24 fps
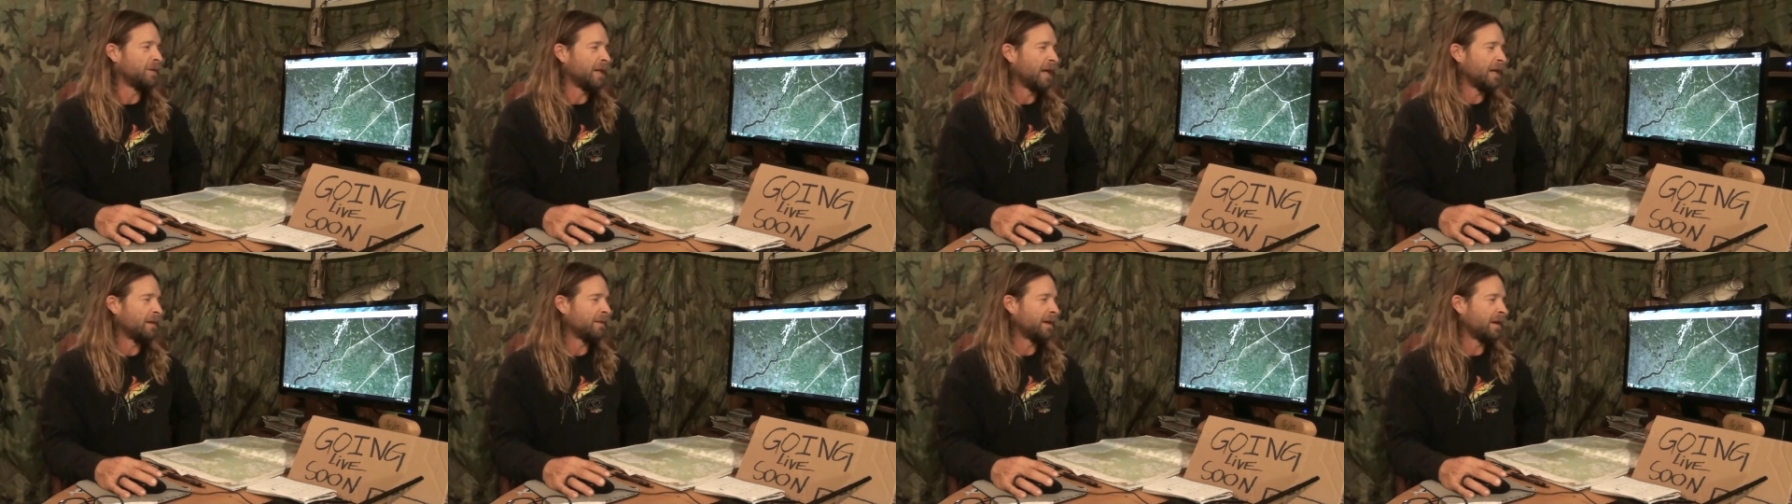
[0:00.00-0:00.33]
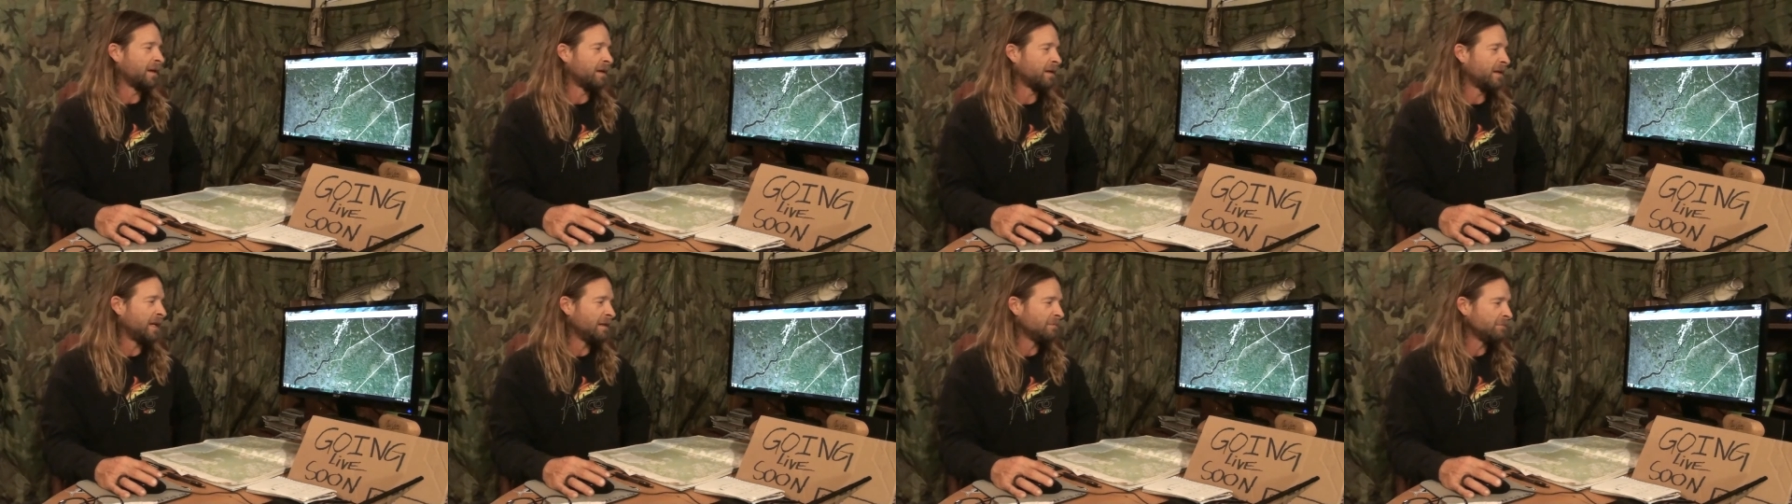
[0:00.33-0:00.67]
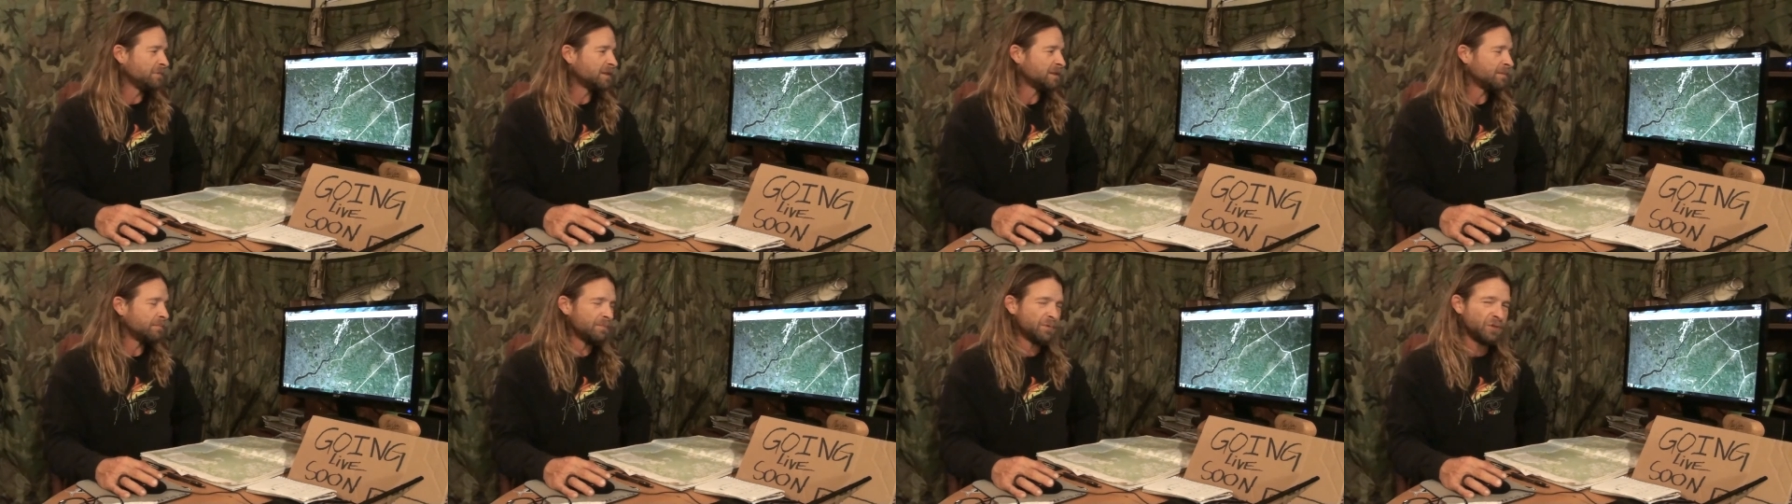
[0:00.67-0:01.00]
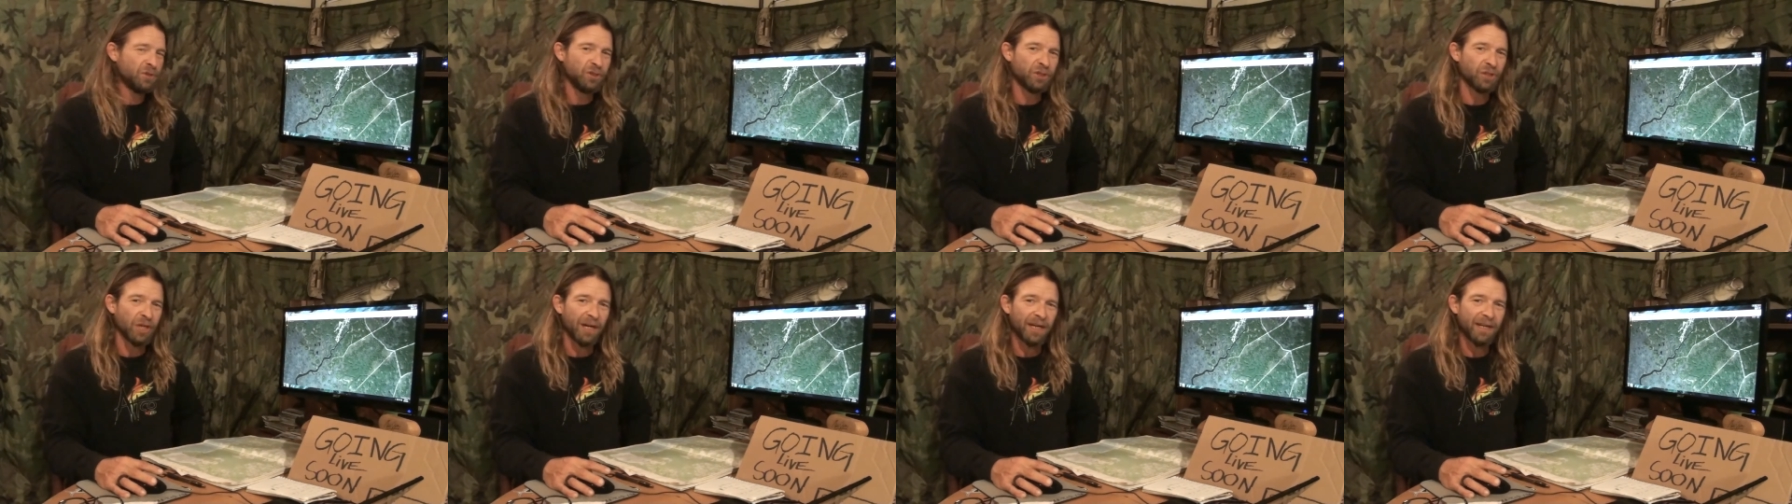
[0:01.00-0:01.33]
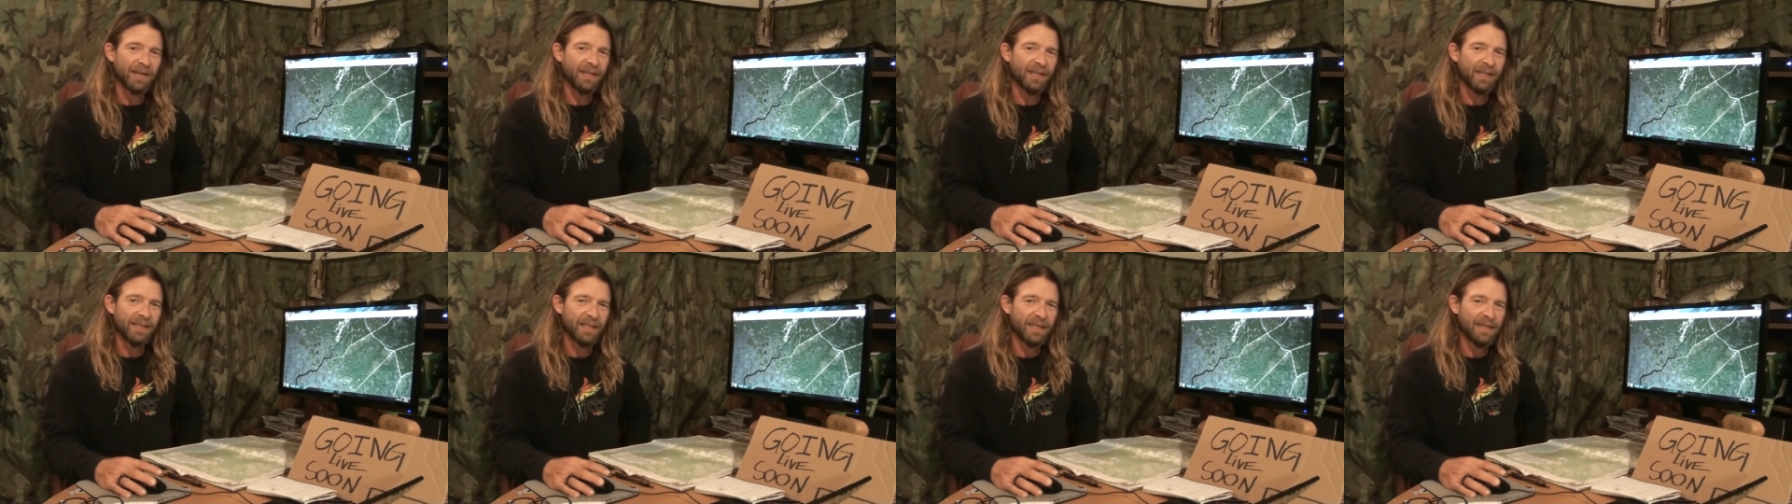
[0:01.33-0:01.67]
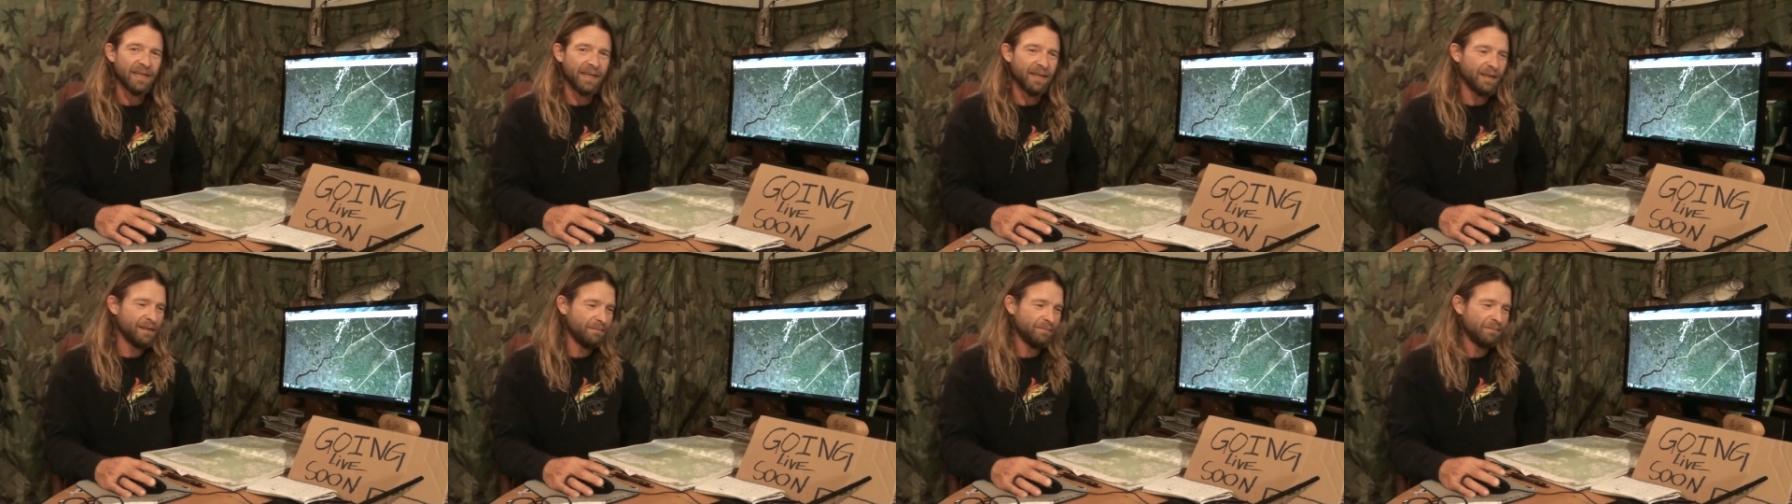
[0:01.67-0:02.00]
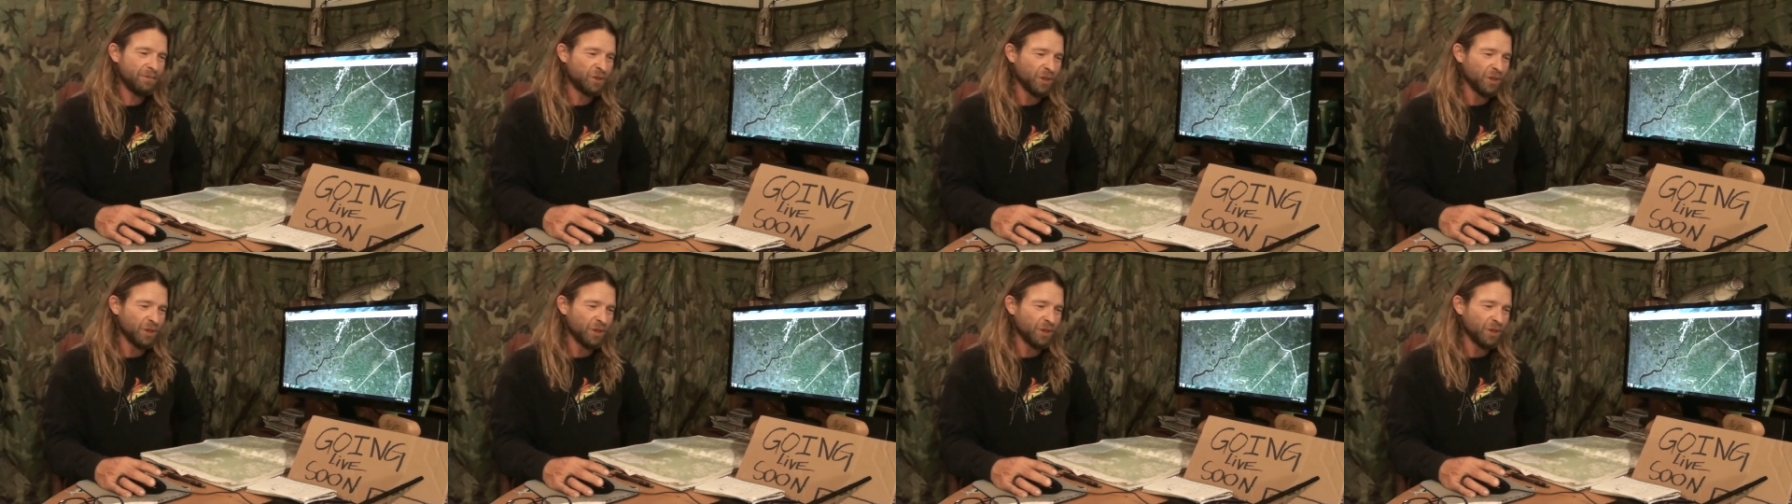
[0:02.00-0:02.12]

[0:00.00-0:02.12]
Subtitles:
down there, and it was some jungly